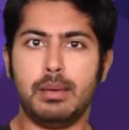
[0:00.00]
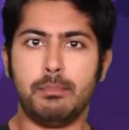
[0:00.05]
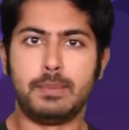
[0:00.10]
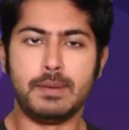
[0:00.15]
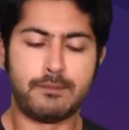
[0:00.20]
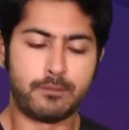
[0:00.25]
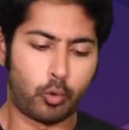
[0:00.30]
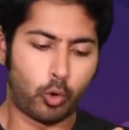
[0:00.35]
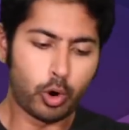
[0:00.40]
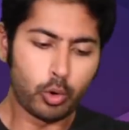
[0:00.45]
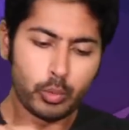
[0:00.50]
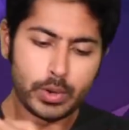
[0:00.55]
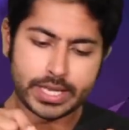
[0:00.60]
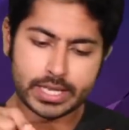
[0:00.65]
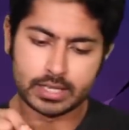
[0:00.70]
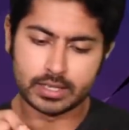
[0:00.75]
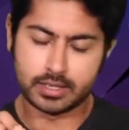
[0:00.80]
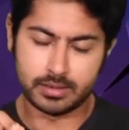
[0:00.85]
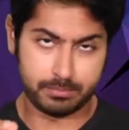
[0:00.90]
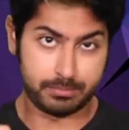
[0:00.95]
Before we
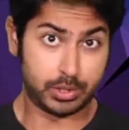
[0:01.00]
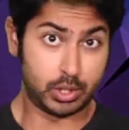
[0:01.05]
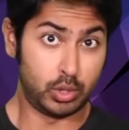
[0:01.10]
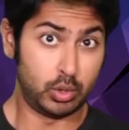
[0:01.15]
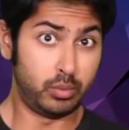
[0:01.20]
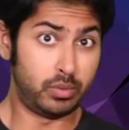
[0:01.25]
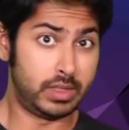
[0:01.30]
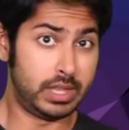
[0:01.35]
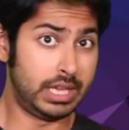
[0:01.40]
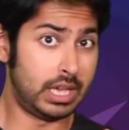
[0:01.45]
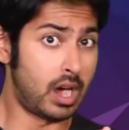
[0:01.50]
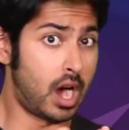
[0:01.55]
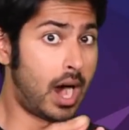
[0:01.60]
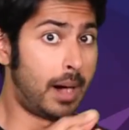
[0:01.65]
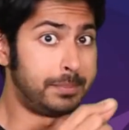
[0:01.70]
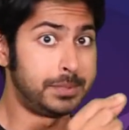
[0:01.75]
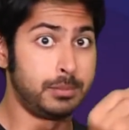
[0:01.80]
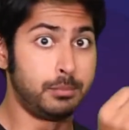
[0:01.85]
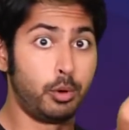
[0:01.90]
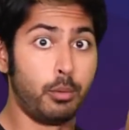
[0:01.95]
can compute the
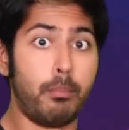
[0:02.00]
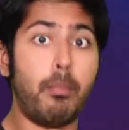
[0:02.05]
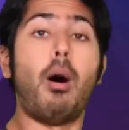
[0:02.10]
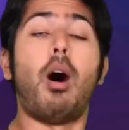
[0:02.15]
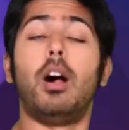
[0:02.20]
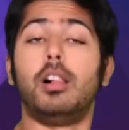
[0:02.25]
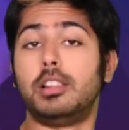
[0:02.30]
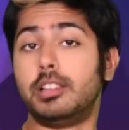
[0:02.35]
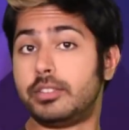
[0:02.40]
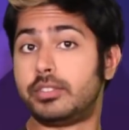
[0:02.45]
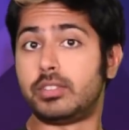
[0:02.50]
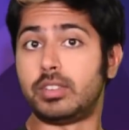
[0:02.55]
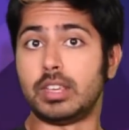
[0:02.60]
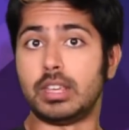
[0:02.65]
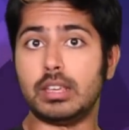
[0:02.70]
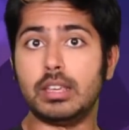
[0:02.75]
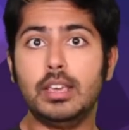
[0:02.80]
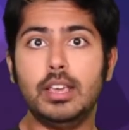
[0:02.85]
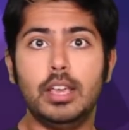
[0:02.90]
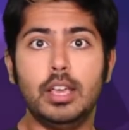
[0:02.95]
optimal
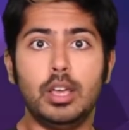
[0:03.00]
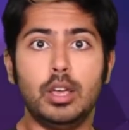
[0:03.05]
policy,